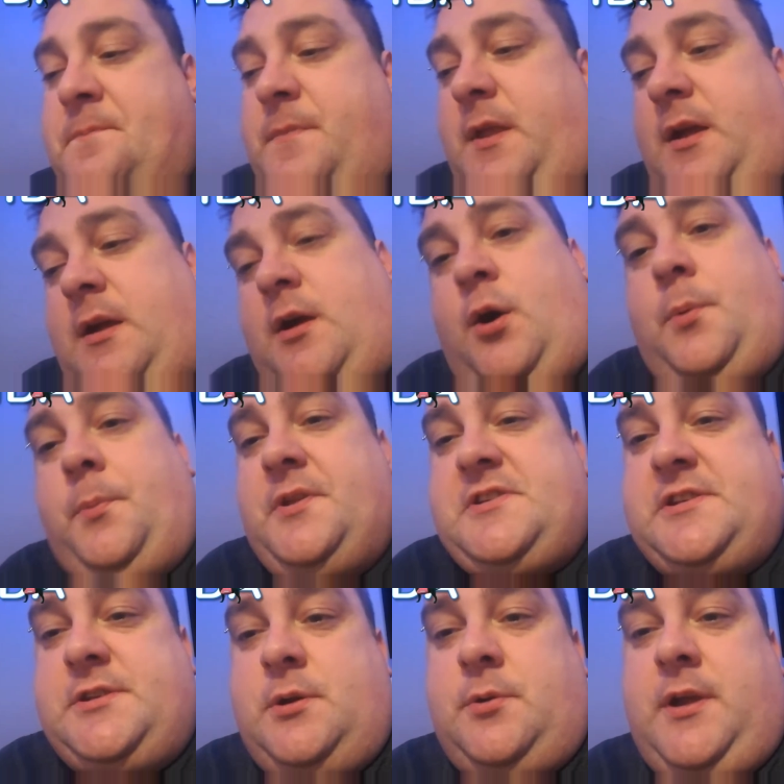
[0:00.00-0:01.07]
I hope
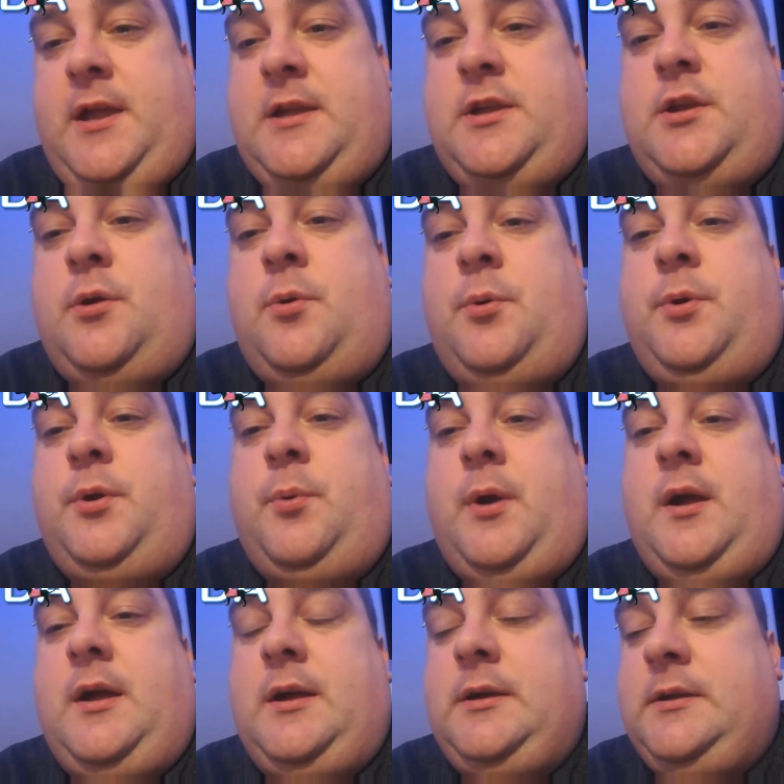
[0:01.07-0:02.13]
this is okay. You know who you
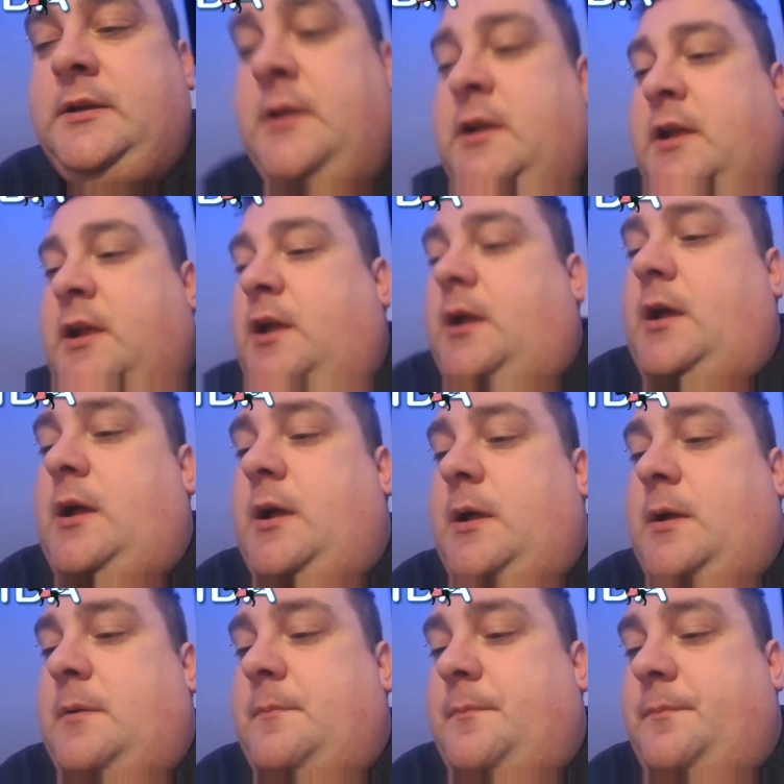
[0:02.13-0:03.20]
are.
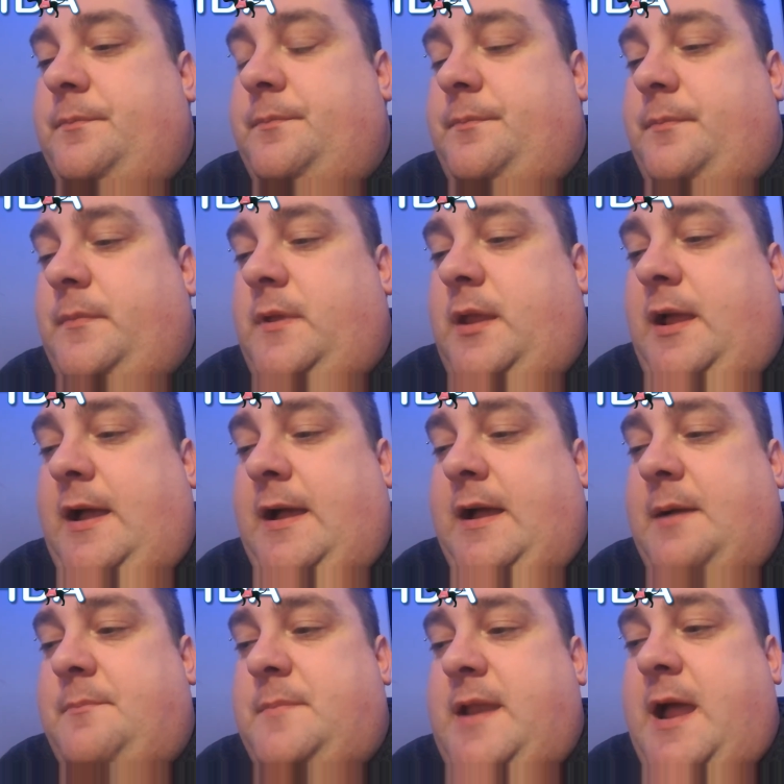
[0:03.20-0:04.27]

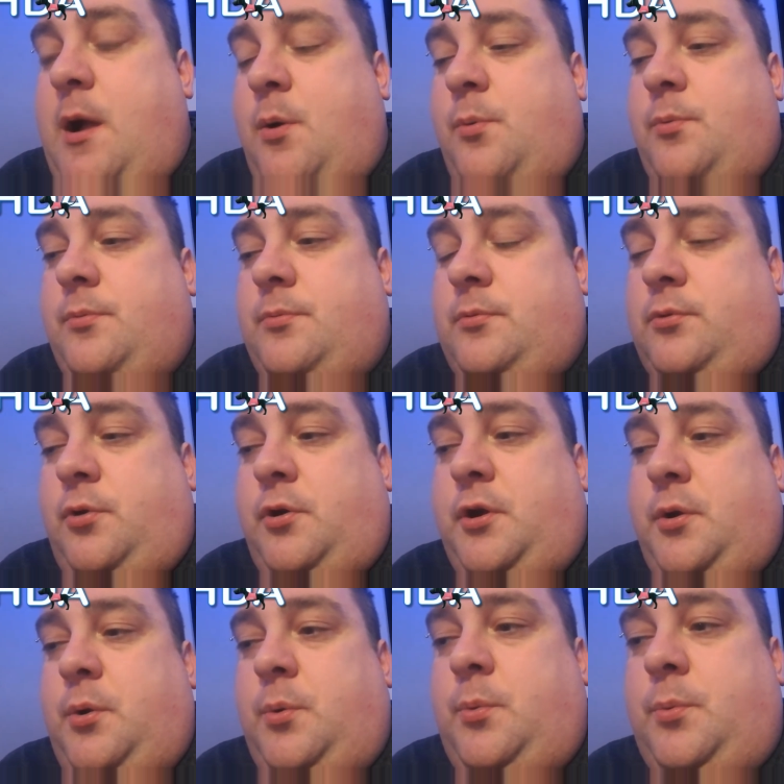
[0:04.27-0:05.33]
I'm now going
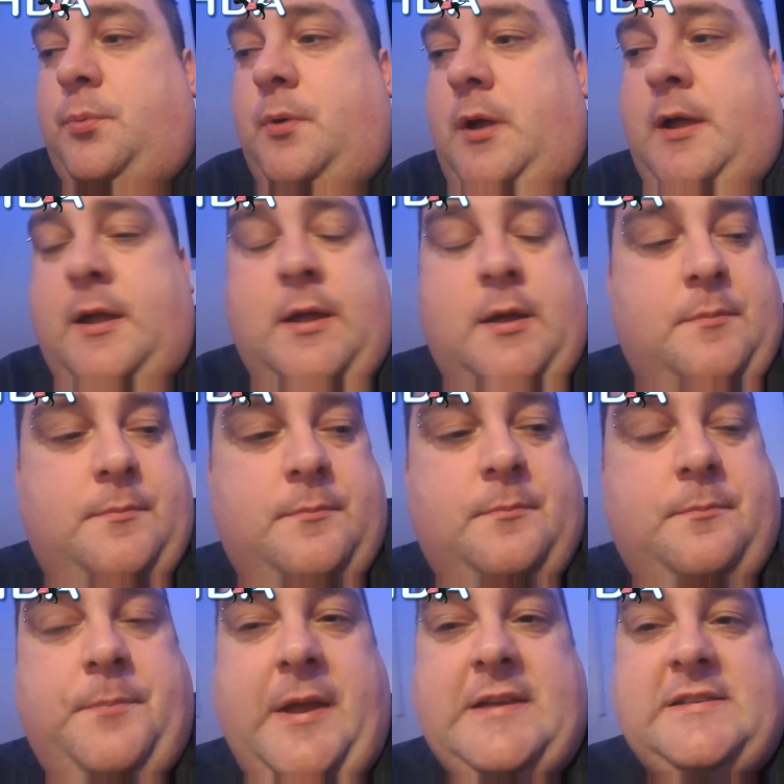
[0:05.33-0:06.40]

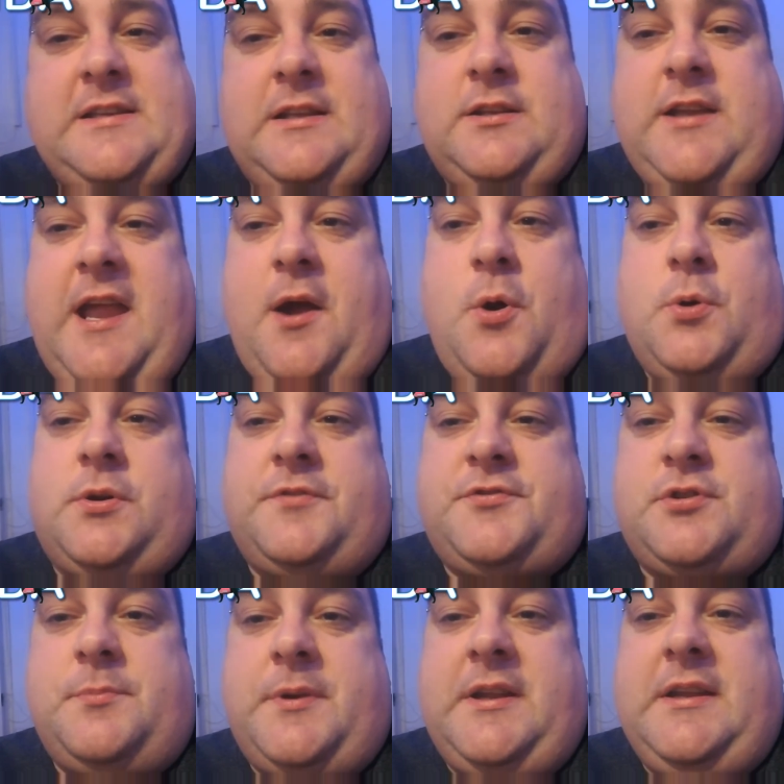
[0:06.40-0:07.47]
to basically get hold of
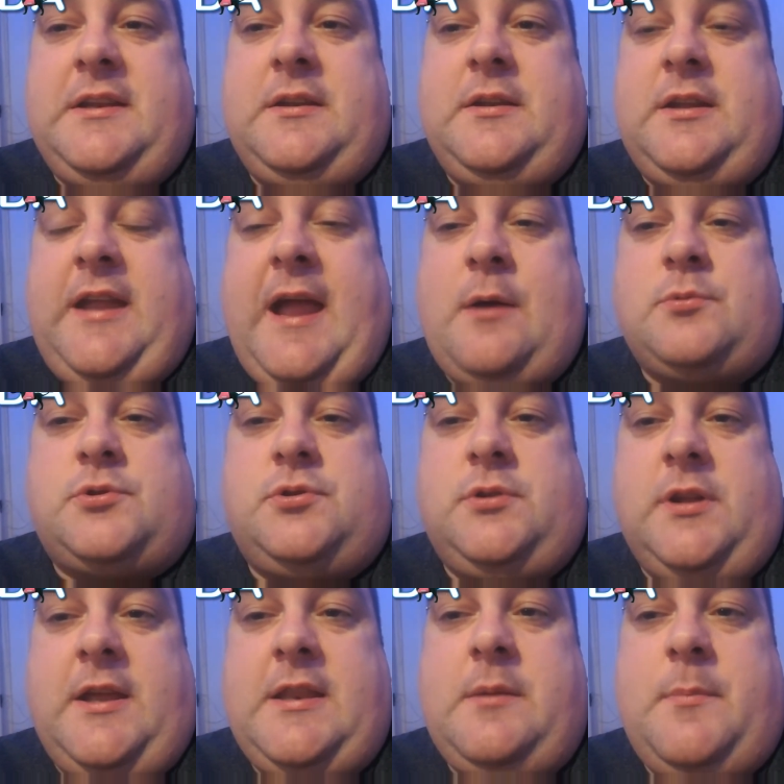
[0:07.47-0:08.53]
somebody in the
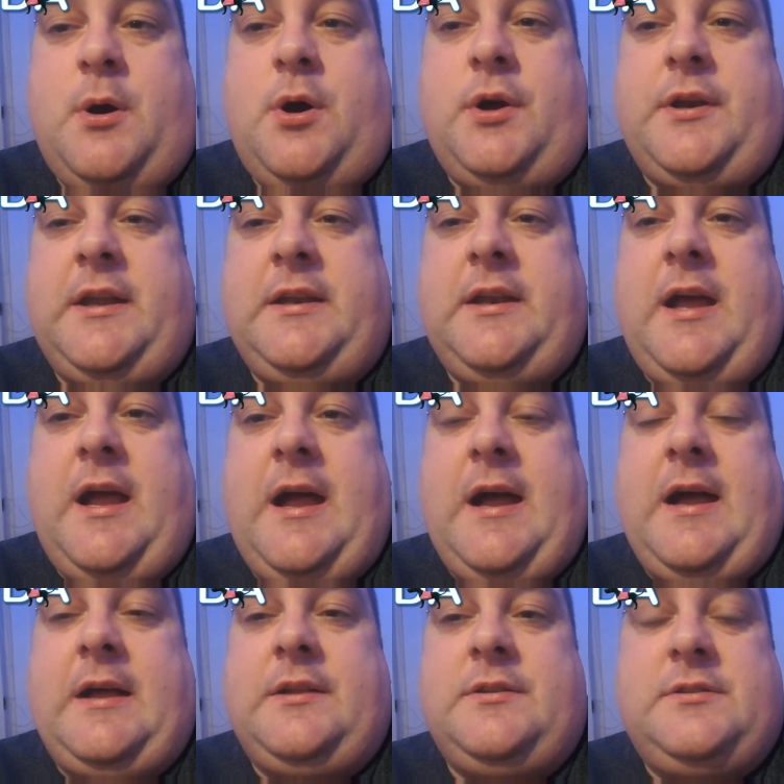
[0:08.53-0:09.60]
council in the morning.
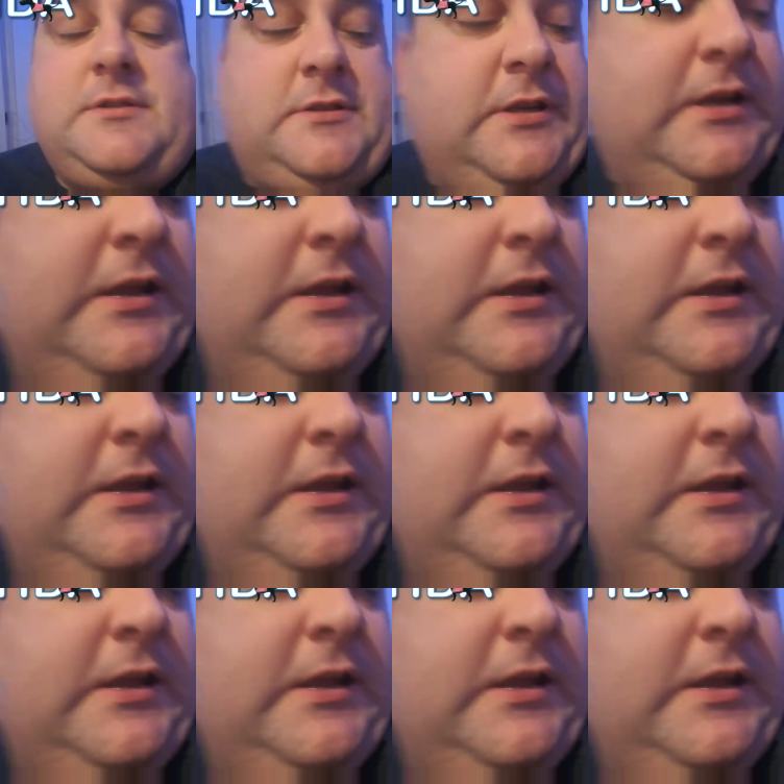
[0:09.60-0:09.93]
And